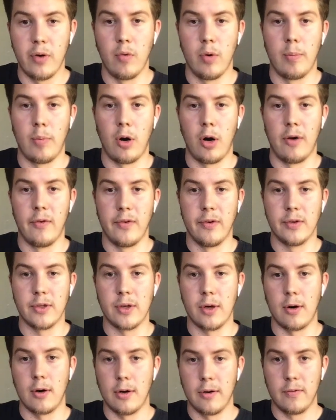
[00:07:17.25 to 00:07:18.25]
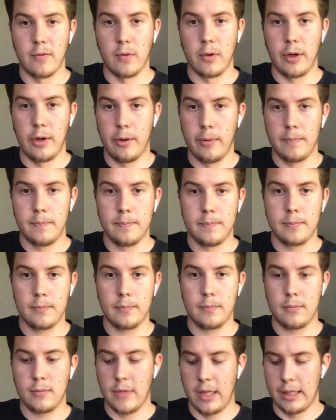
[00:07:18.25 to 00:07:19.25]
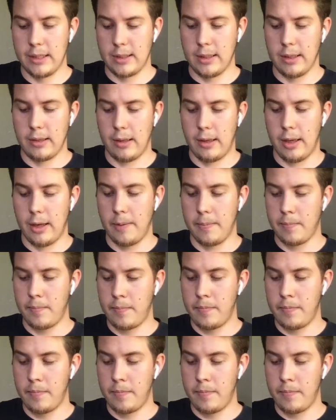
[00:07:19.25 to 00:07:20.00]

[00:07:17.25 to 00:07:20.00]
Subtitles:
what part of it was harder for you, things like that.